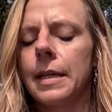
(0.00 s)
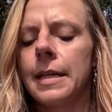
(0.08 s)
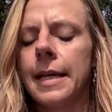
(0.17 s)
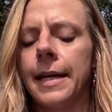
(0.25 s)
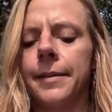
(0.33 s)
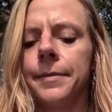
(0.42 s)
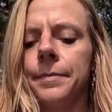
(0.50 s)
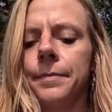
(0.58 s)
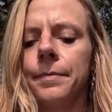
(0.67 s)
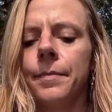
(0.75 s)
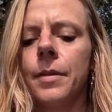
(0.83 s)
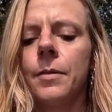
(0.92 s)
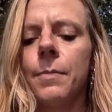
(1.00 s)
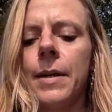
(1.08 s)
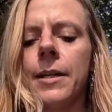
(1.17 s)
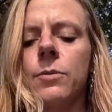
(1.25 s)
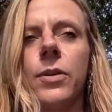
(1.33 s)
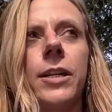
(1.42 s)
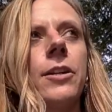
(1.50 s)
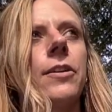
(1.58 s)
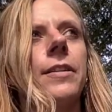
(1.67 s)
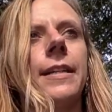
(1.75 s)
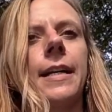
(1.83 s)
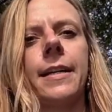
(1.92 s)
Yeah, because when you're
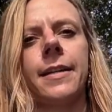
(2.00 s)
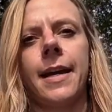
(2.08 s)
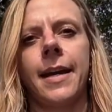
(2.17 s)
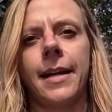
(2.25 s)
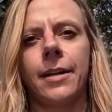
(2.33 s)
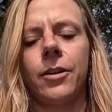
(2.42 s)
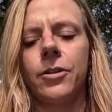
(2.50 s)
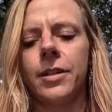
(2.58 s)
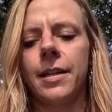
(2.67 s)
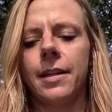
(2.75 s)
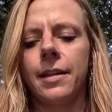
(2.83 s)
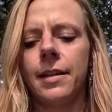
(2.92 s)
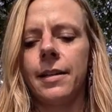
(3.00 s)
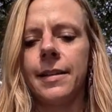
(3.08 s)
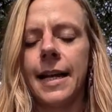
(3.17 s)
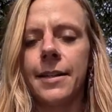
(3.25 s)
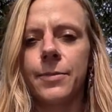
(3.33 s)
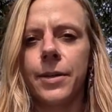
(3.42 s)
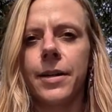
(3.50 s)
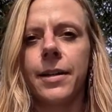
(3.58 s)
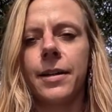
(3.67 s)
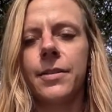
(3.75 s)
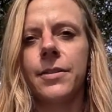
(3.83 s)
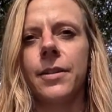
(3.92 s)
in that yang energy, that's where you're
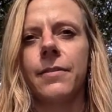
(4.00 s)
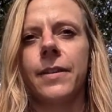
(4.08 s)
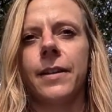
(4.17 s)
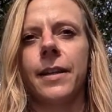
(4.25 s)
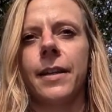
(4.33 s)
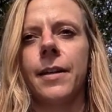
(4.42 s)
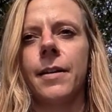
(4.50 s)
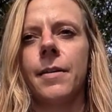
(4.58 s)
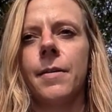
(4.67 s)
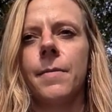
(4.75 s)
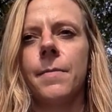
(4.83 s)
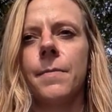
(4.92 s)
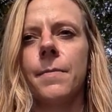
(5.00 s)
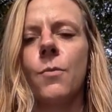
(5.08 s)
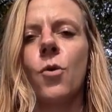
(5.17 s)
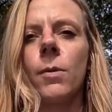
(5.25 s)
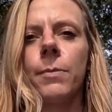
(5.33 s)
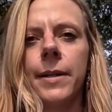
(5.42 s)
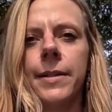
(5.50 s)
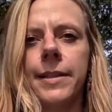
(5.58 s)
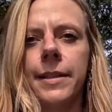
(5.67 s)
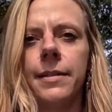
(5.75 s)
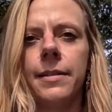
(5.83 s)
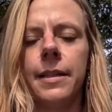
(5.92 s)
going to start feeling more
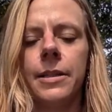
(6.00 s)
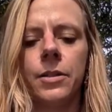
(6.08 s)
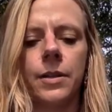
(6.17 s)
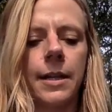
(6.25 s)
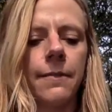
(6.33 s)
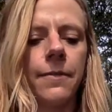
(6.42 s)
abundant in your life.